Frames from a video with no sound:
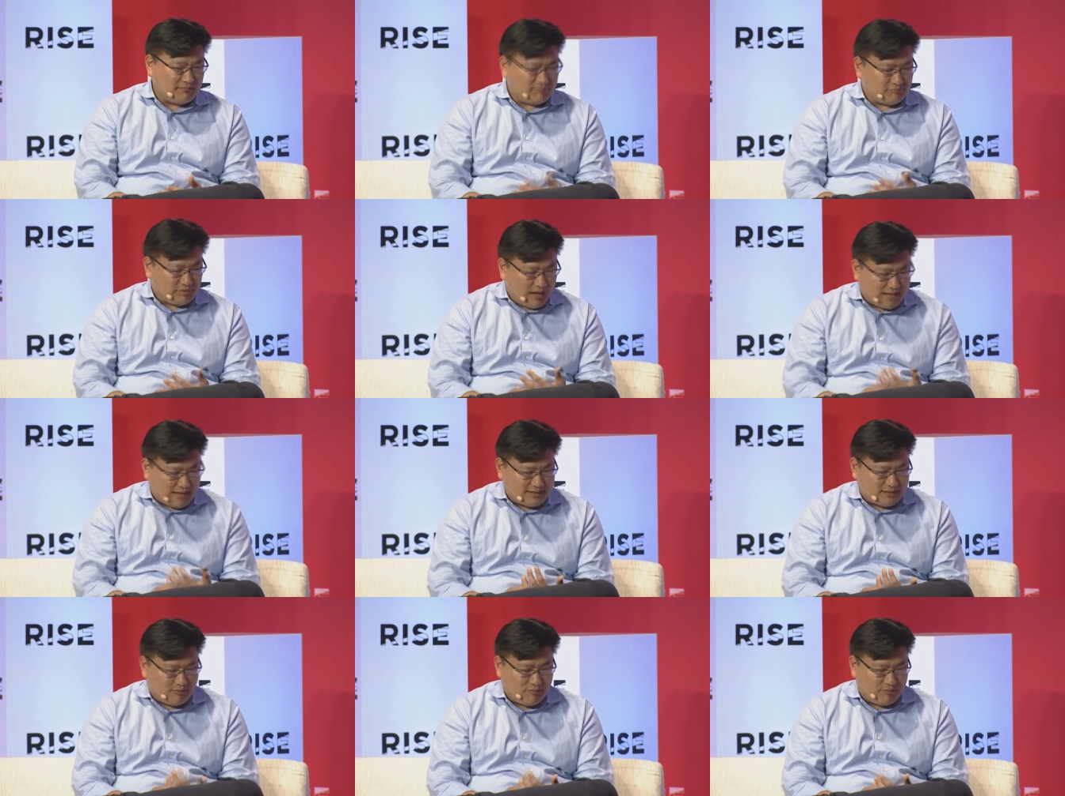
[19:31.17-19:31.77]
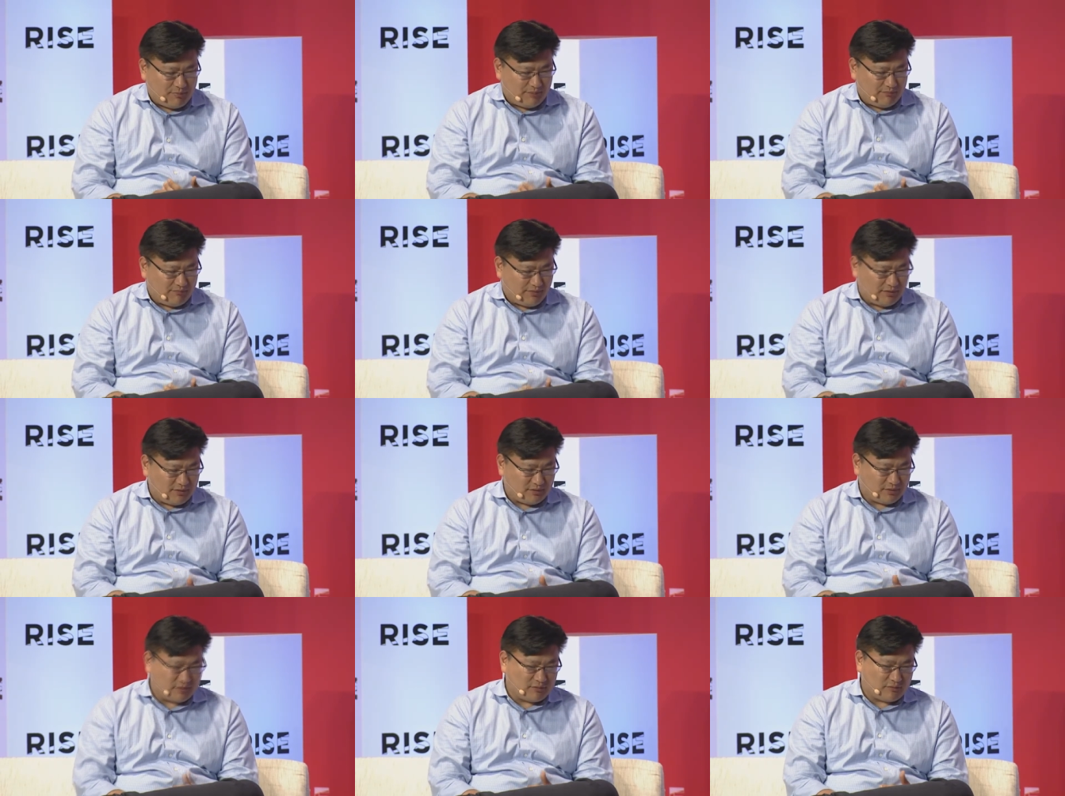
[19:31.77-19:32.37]
Blockchain will be
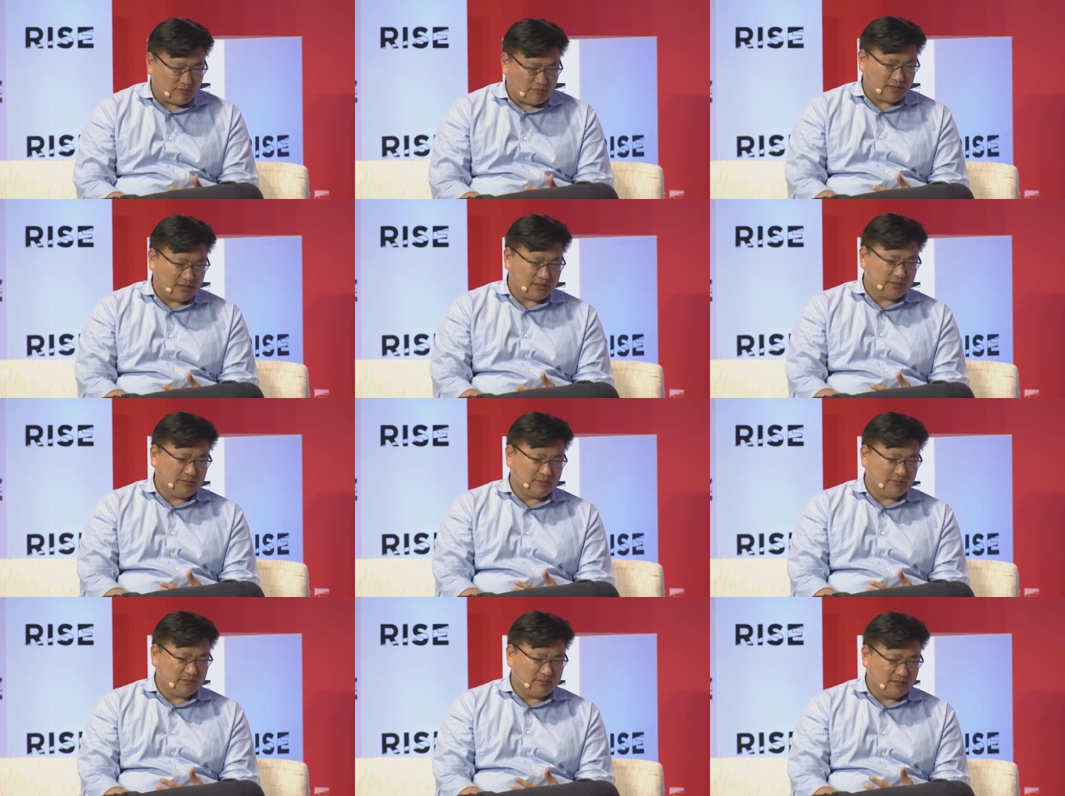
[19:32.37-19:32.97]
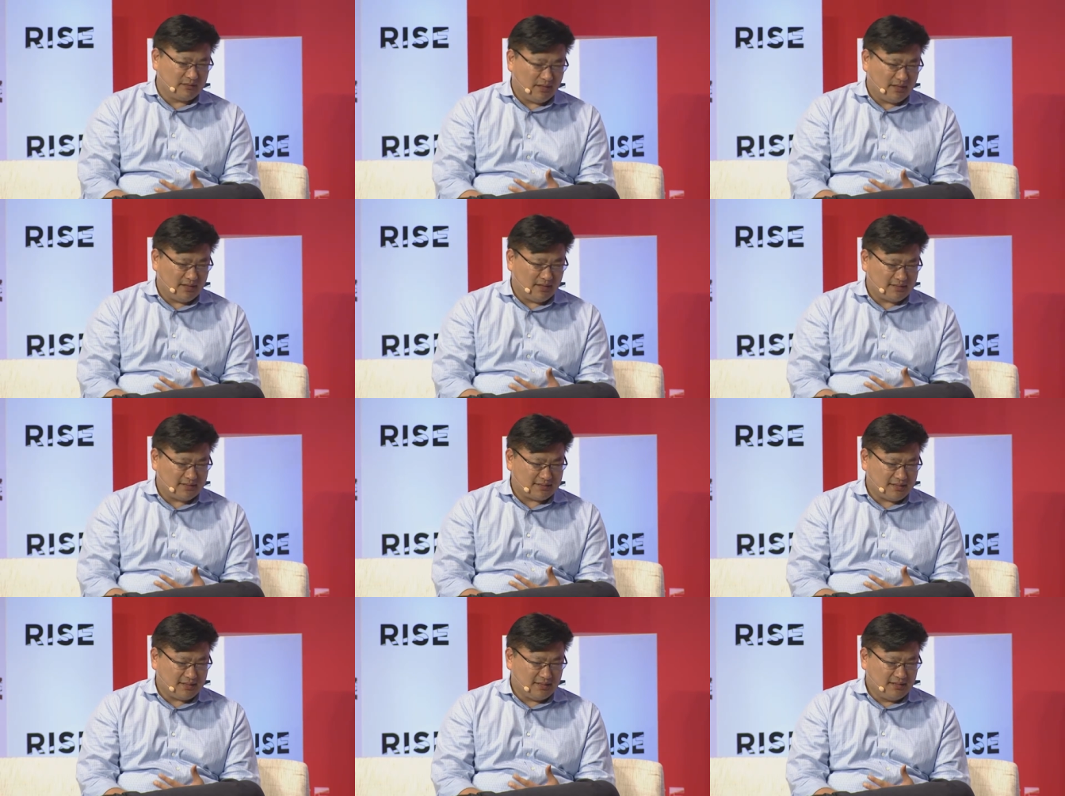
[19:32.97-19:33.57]
very critical uh,
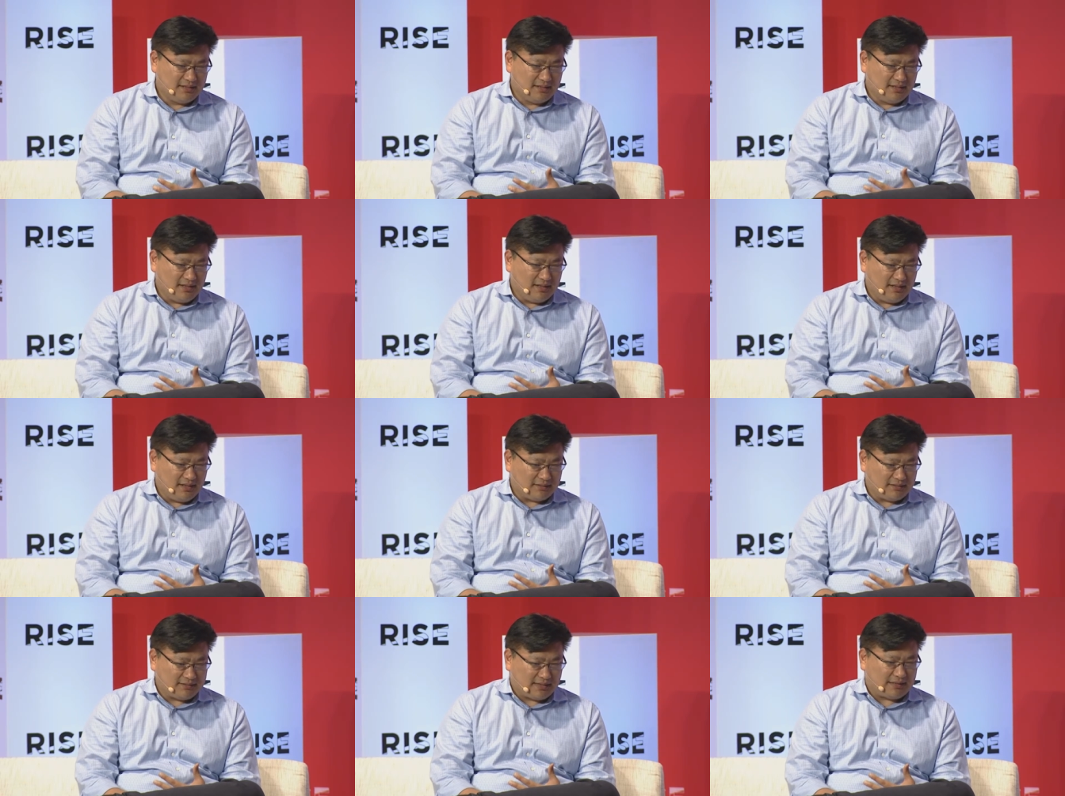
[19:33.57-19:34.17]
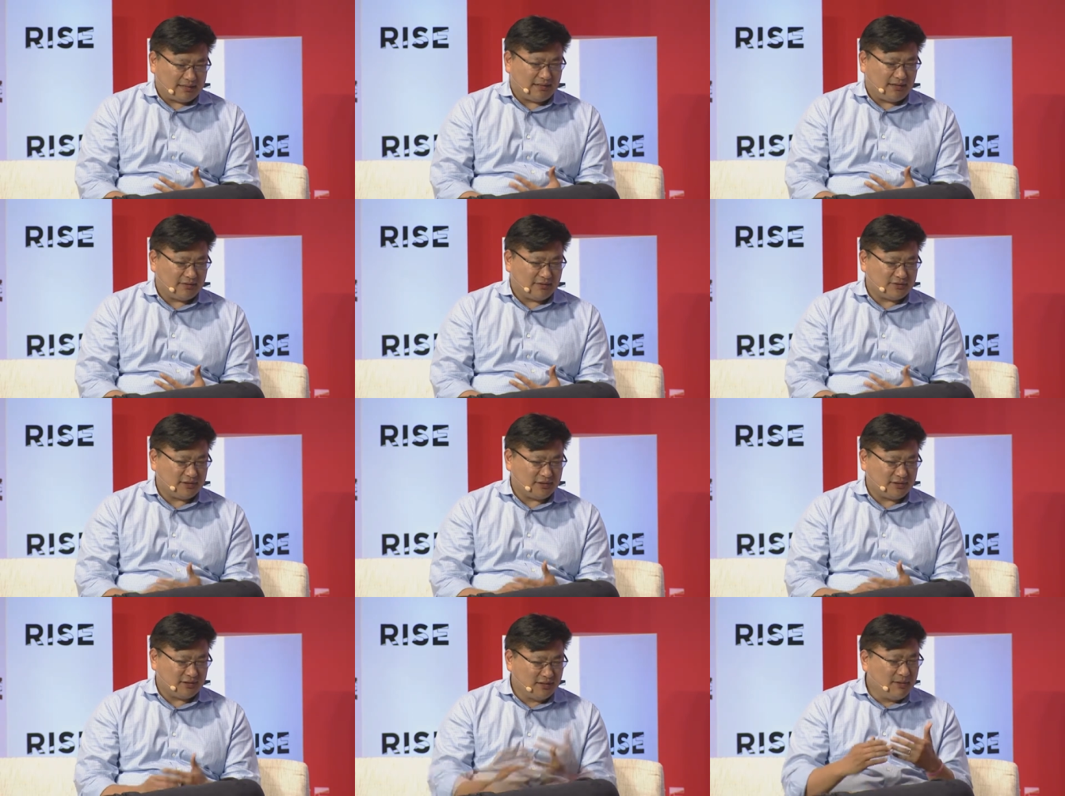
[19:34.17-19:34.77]
uh, technology.